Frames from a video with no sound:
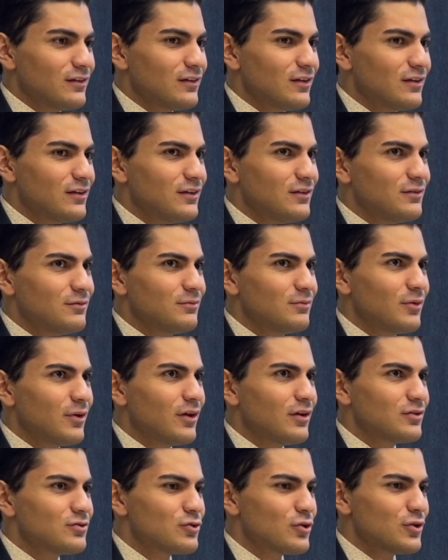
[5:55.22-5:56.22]
they
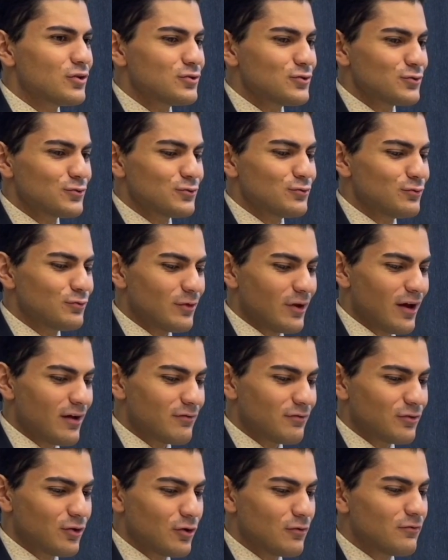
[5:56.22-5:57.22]
try to
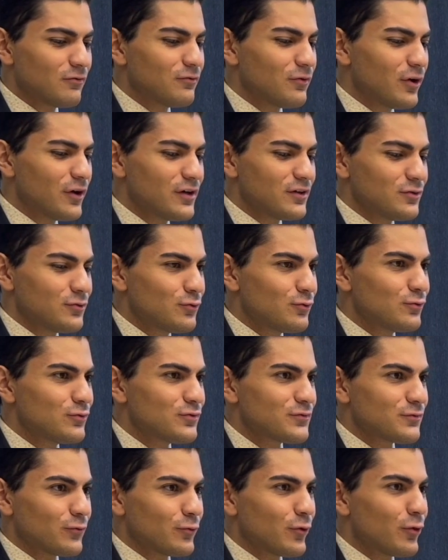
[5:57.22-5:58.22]
have confined
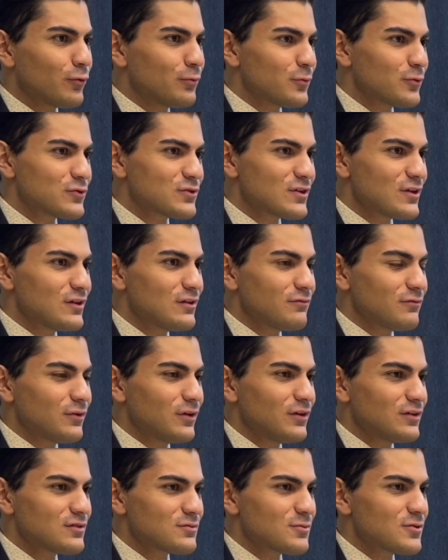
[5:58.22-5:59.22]
rules for almost
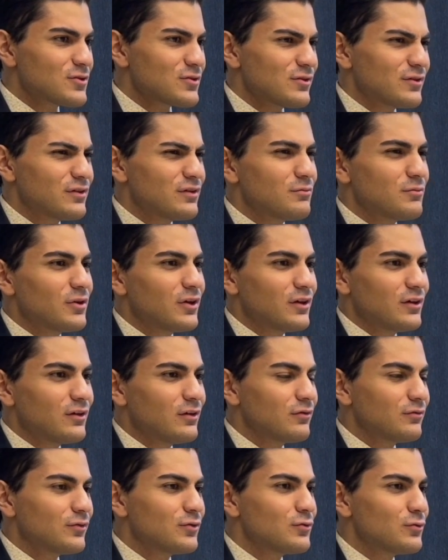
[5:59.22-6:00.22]
anything, especially in the beginning
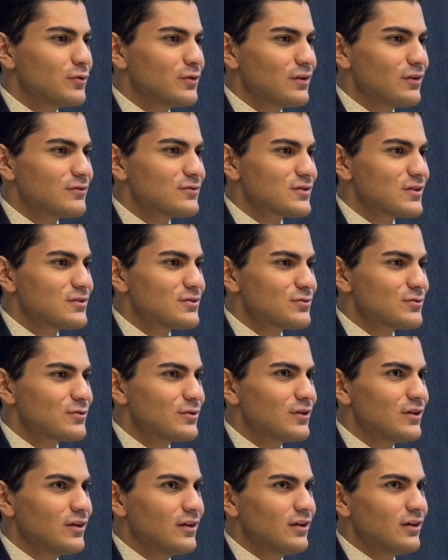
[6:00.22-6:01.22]
of the 20th
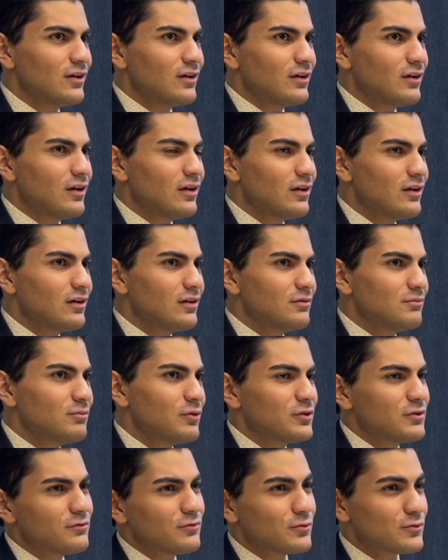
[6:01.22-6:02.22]
century.
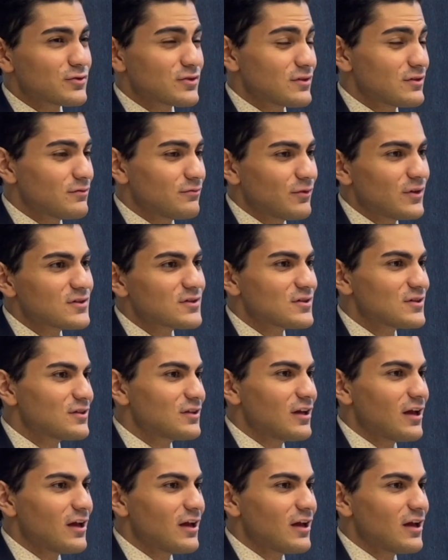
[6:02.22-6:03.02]
But, of course, the Western